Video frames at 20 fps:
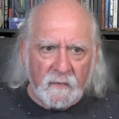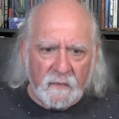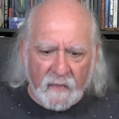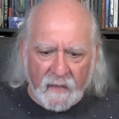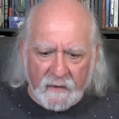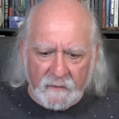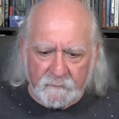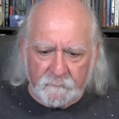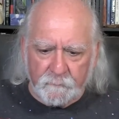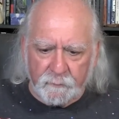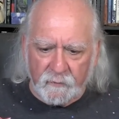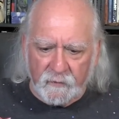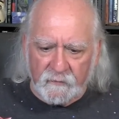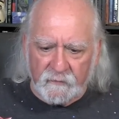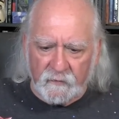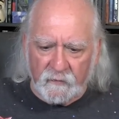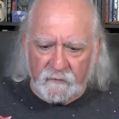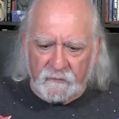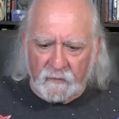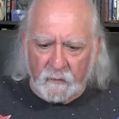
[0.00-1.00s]
That
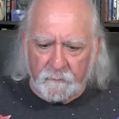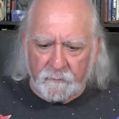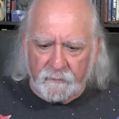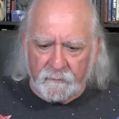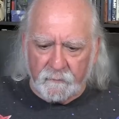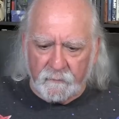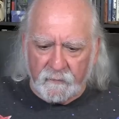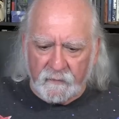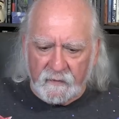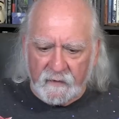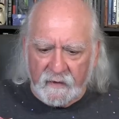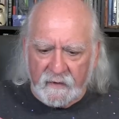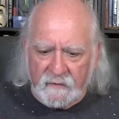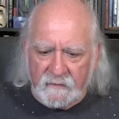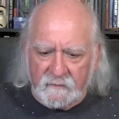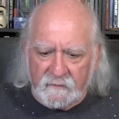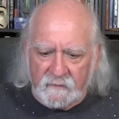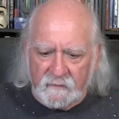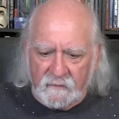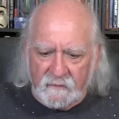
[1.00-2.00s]
brings us up through the
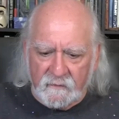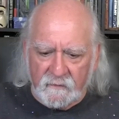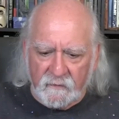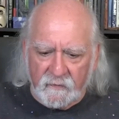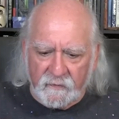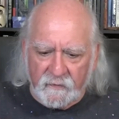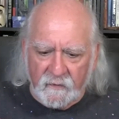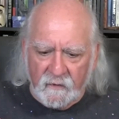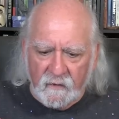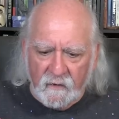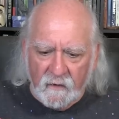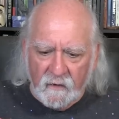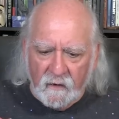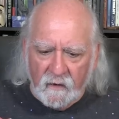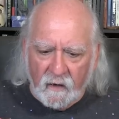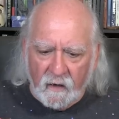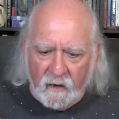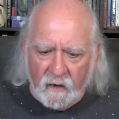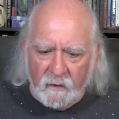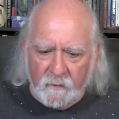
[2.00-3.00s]
18th.
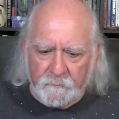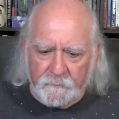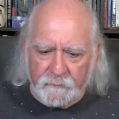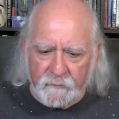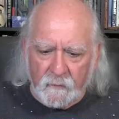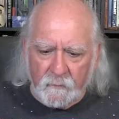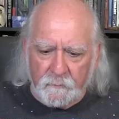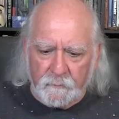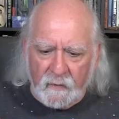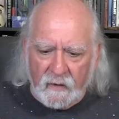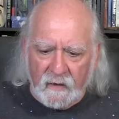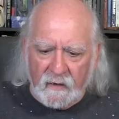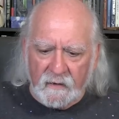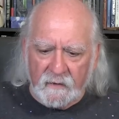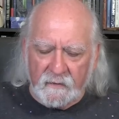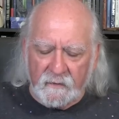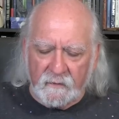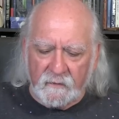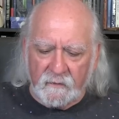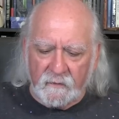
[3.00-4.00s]
Um,
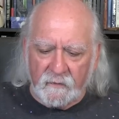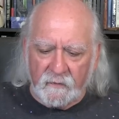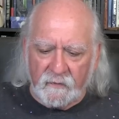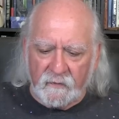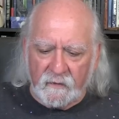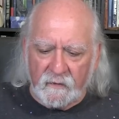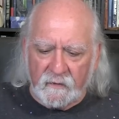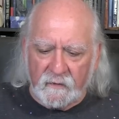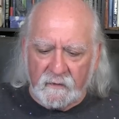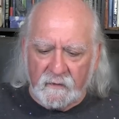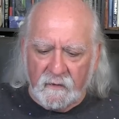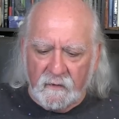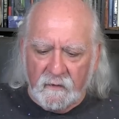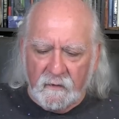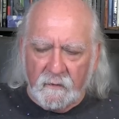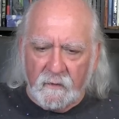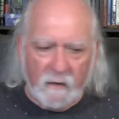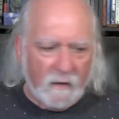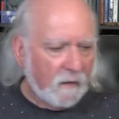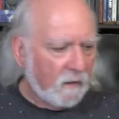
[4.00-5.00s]
by the
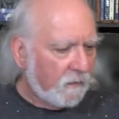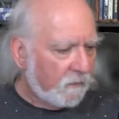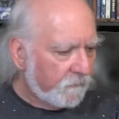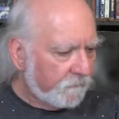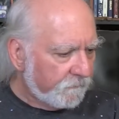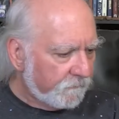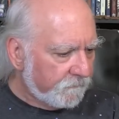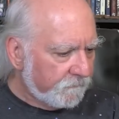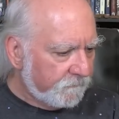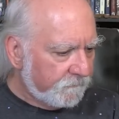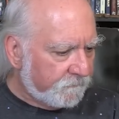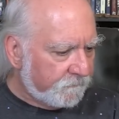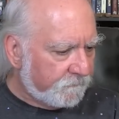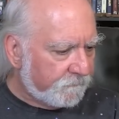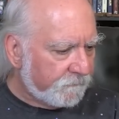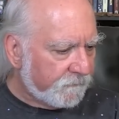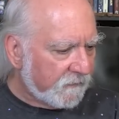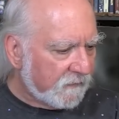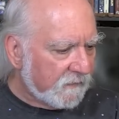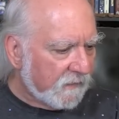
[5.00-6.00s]
um,
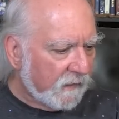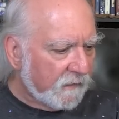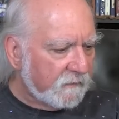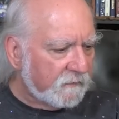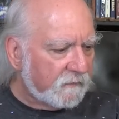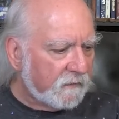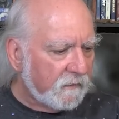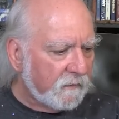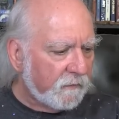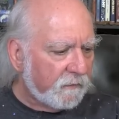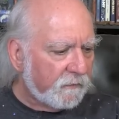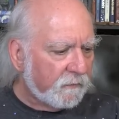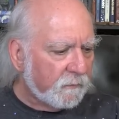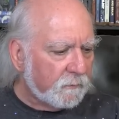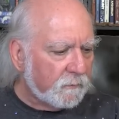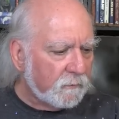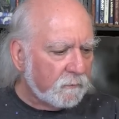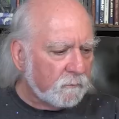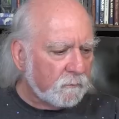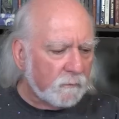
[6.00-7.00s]
19th, the
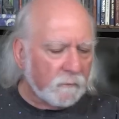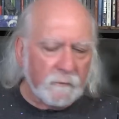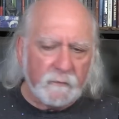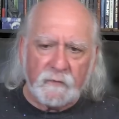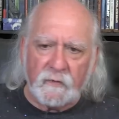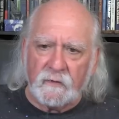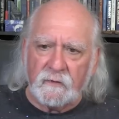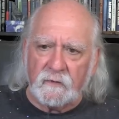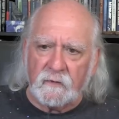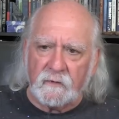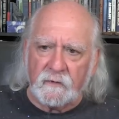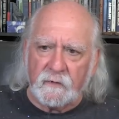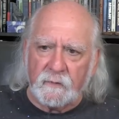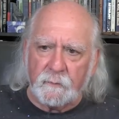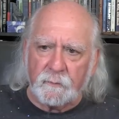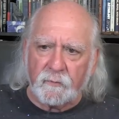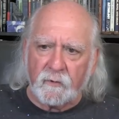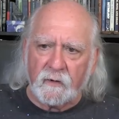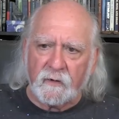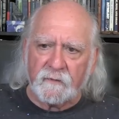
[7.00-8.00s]
moon moves into
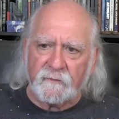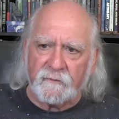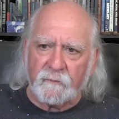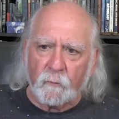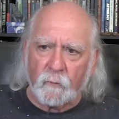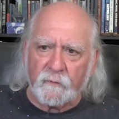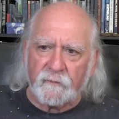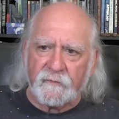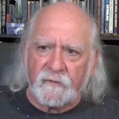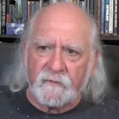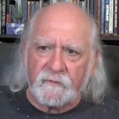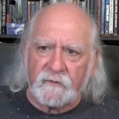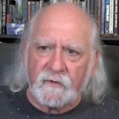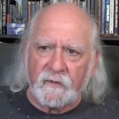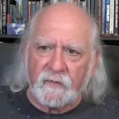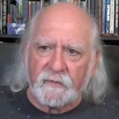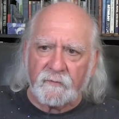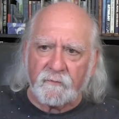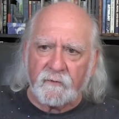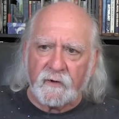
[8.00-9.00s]
Libra at
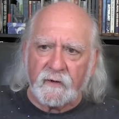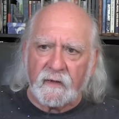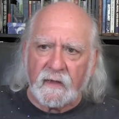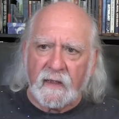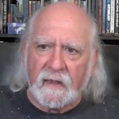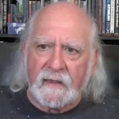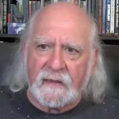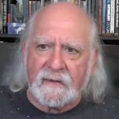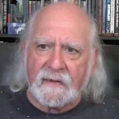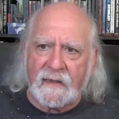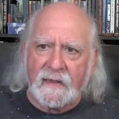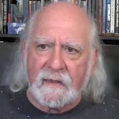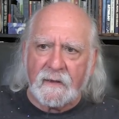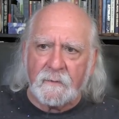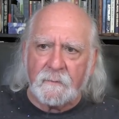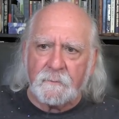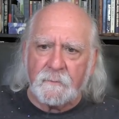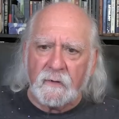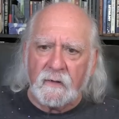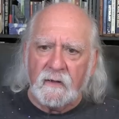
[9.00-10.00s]
4:53
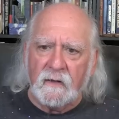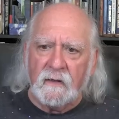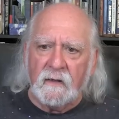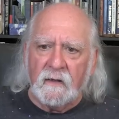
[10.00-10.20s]
a.m.